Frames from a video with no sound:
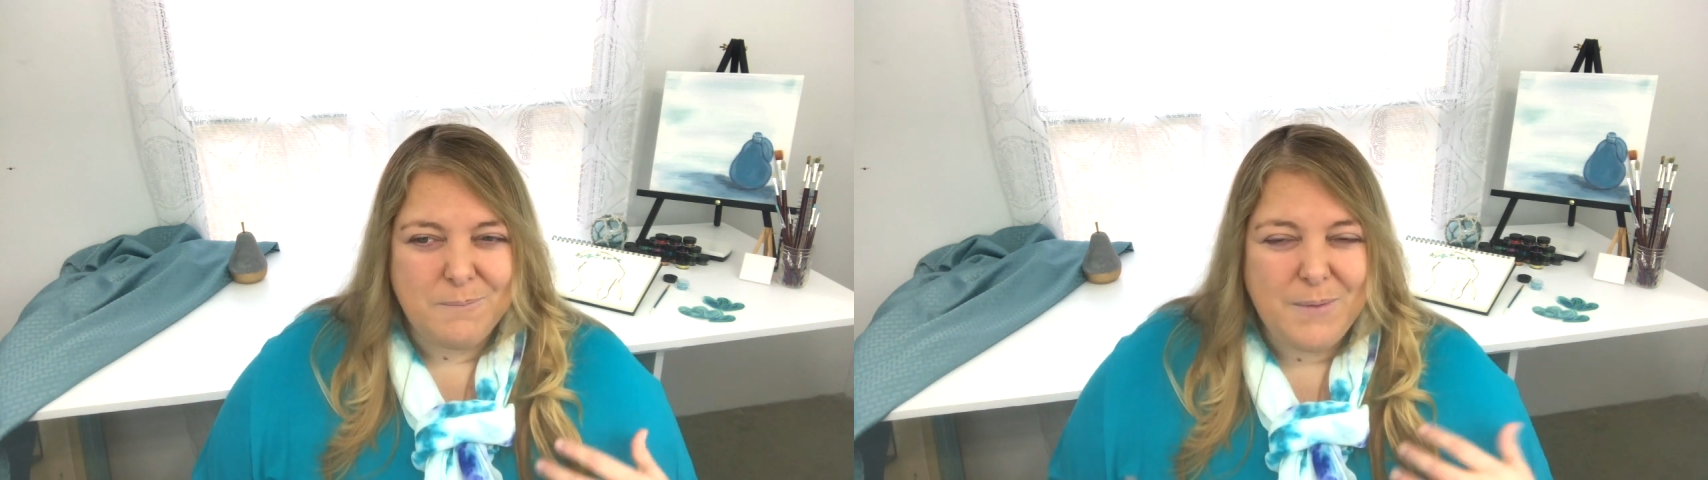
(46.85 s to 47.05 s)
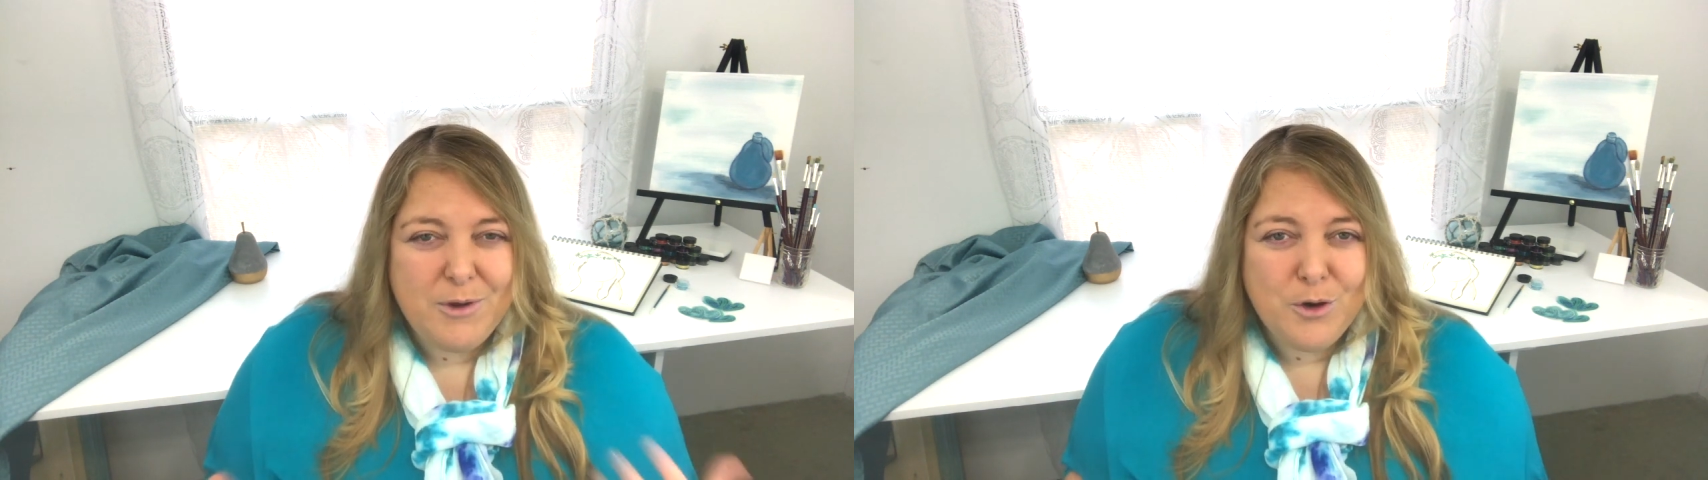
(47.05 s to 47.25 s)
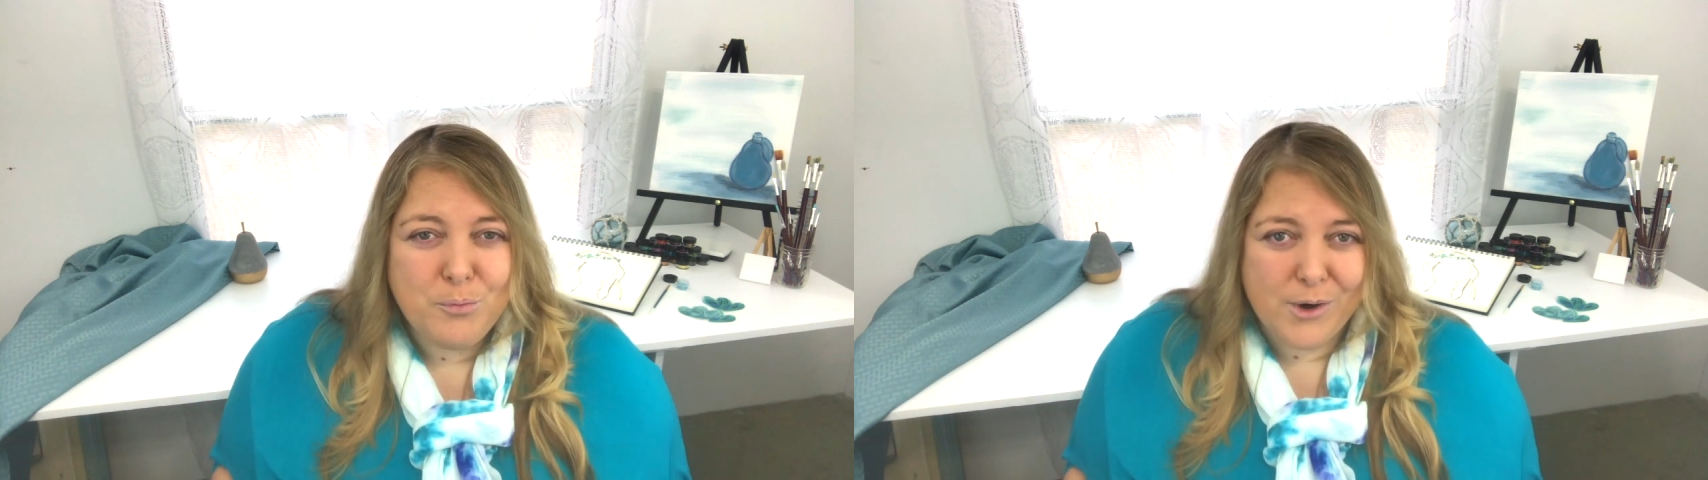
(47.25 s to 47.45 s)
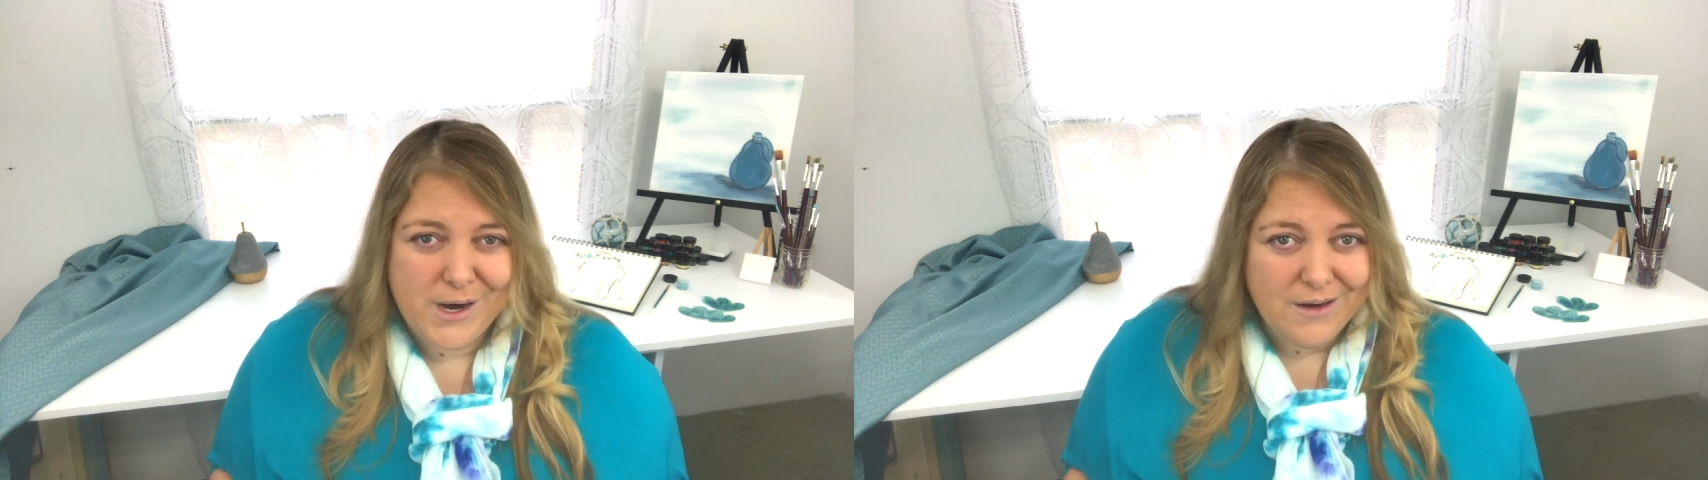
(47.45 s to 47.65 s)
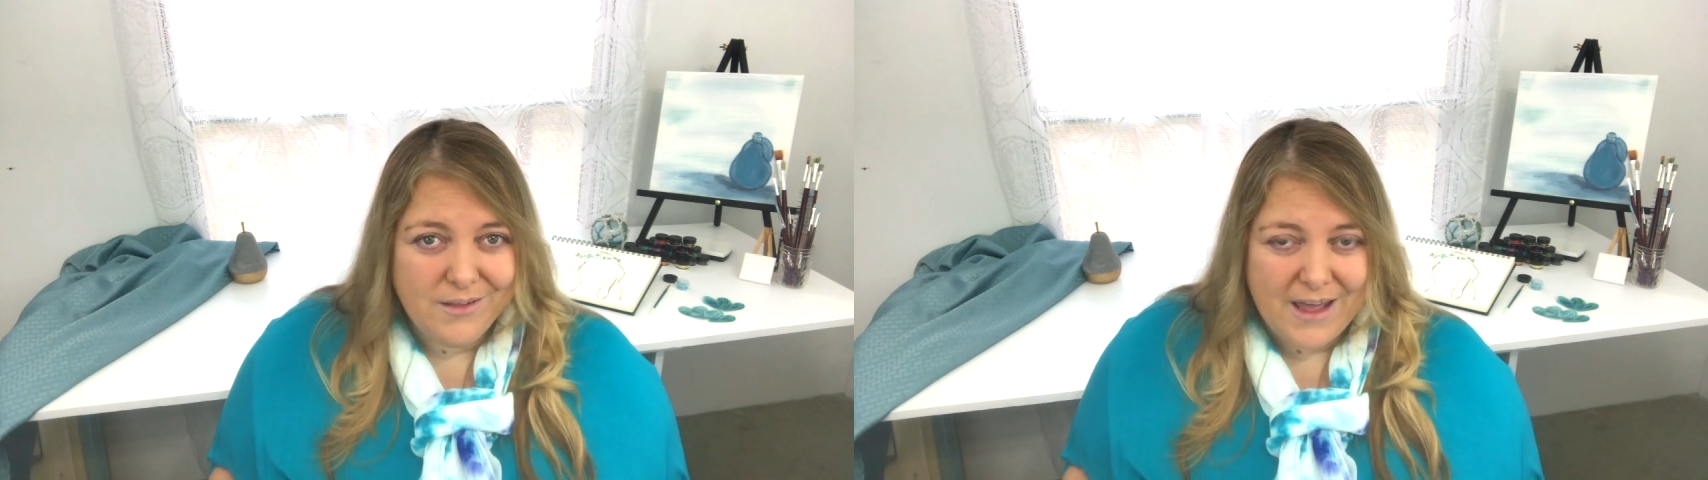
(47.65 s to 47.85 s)
Maybe your
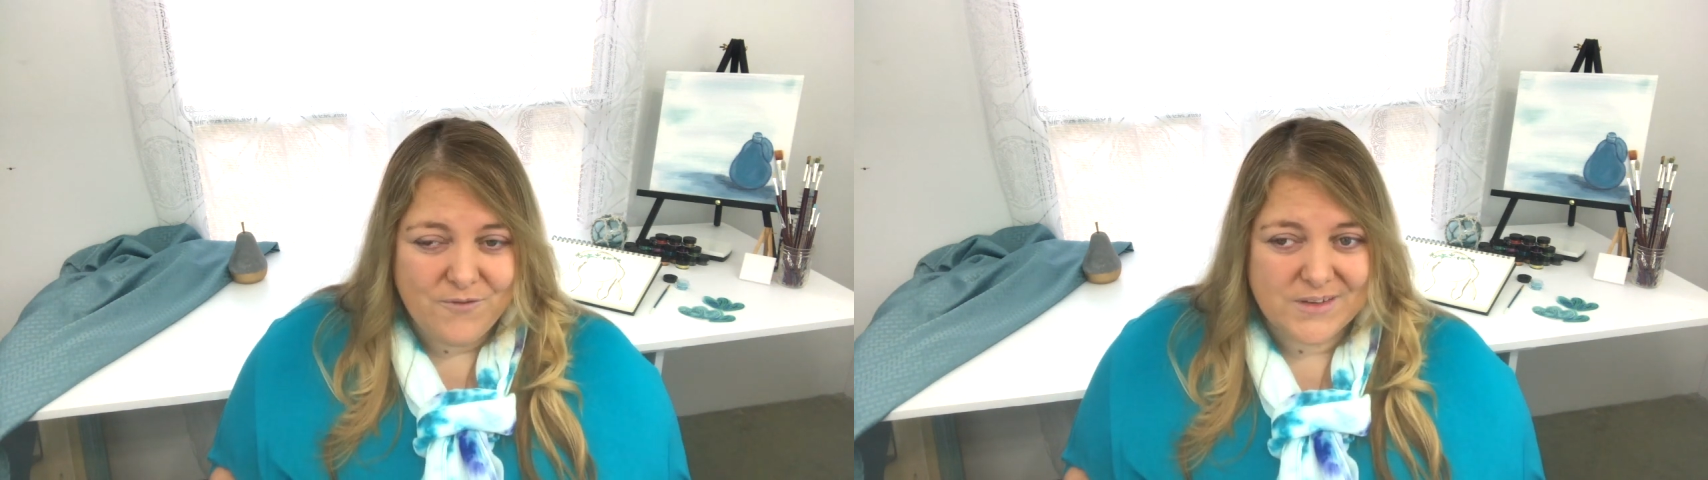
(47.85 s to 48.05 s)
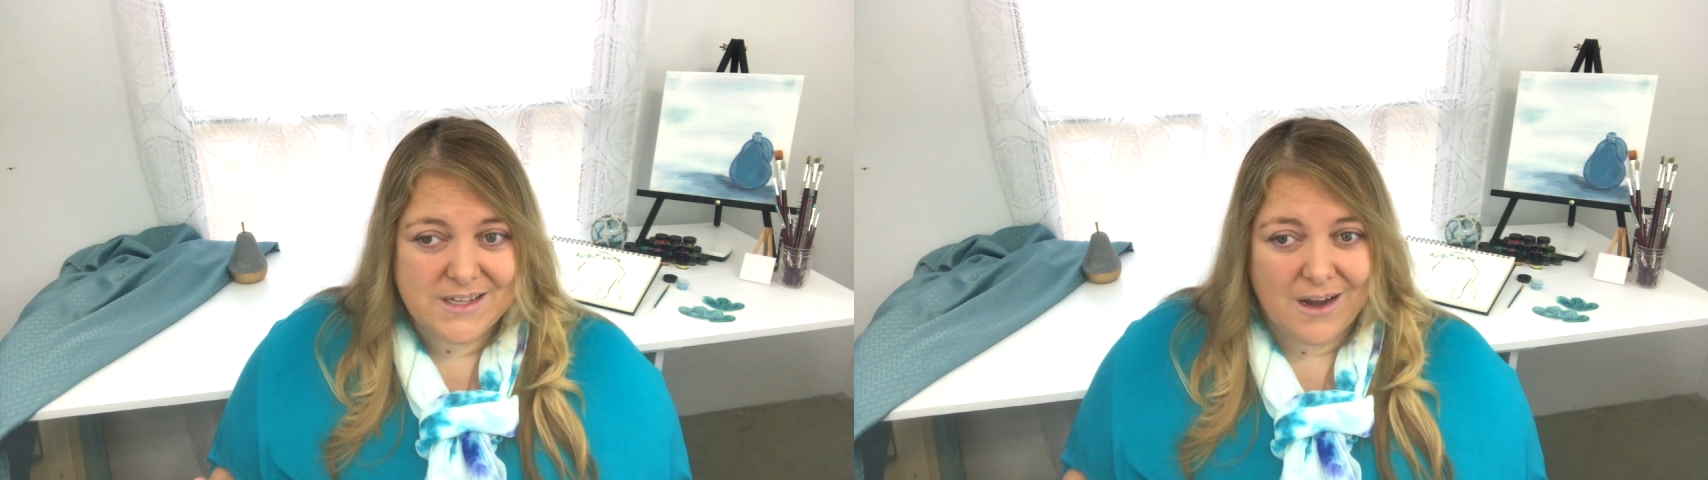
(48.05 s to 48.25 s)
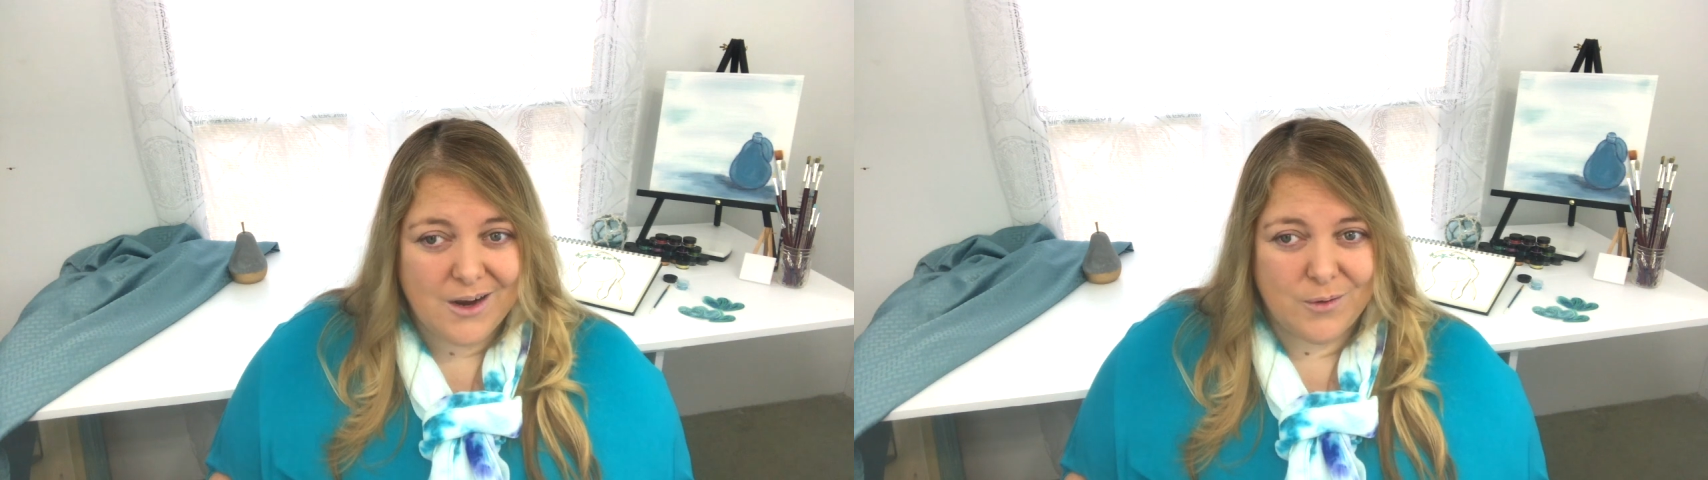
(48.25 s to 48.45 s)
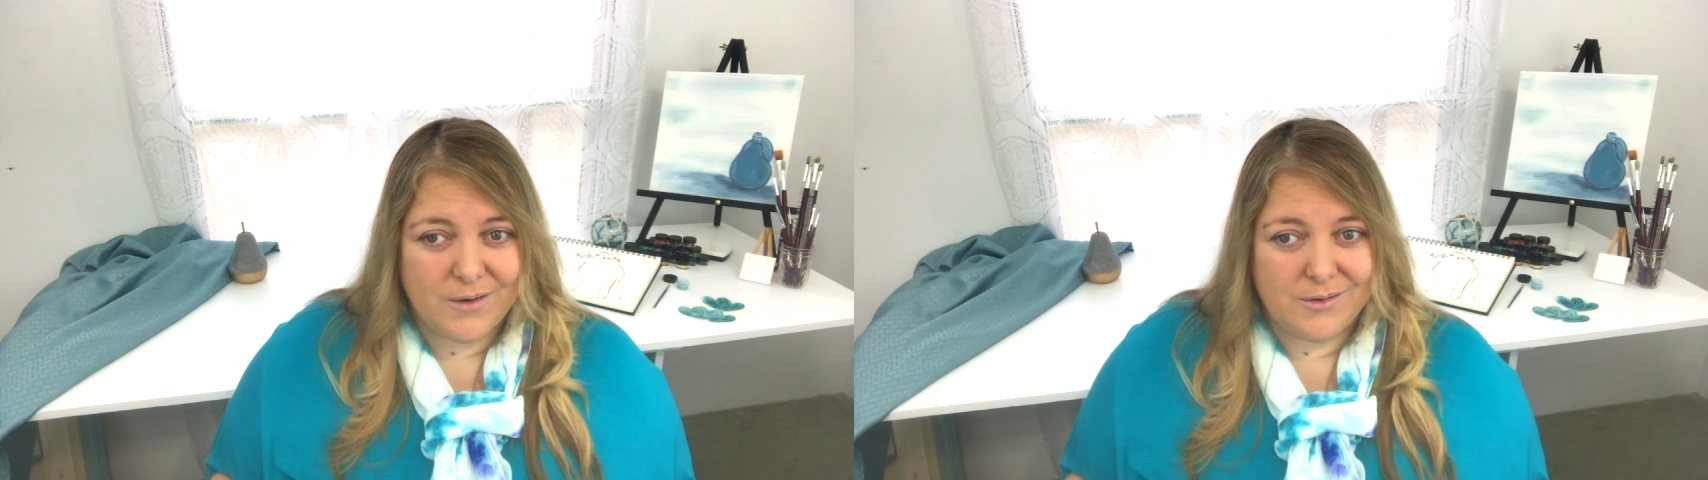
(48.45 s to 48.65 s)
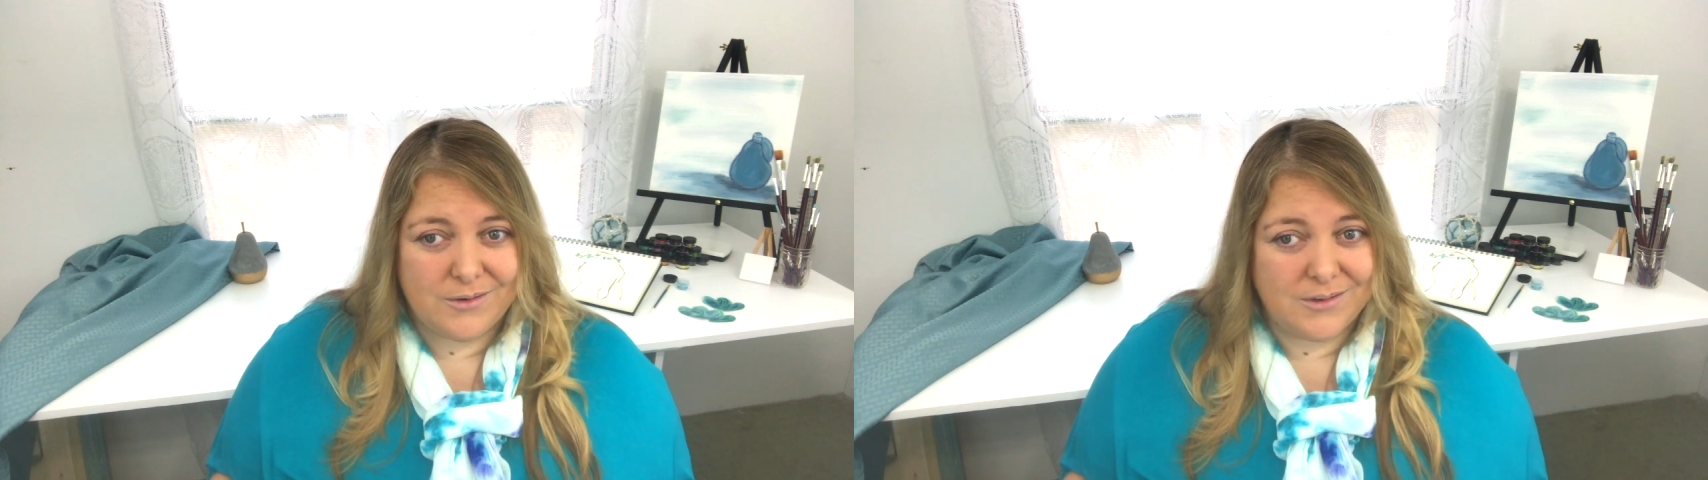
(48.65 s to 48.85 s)
prayer life is
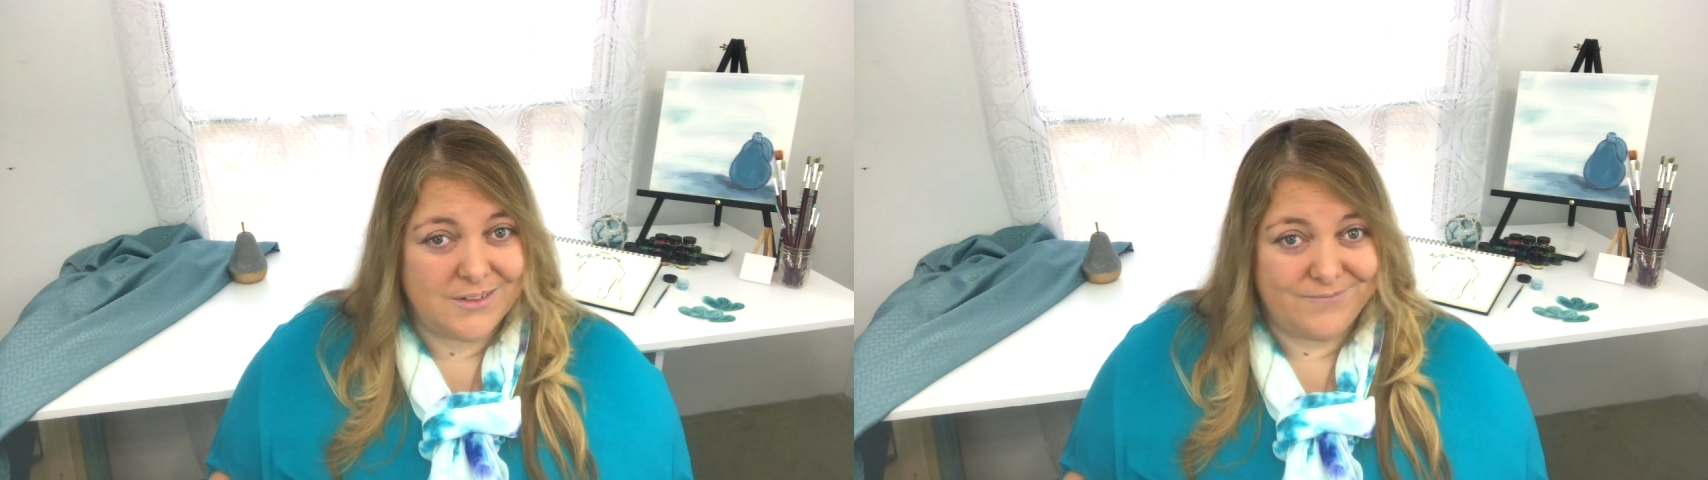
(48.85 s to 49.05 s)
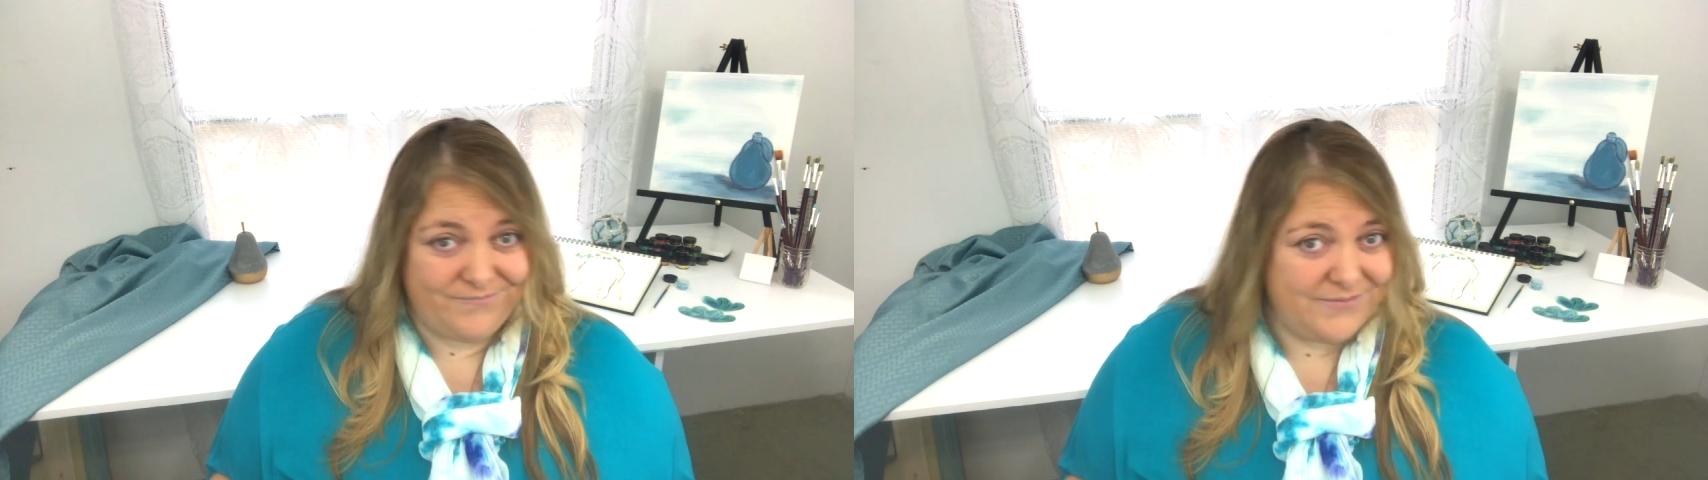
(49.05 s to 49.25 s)
awkward or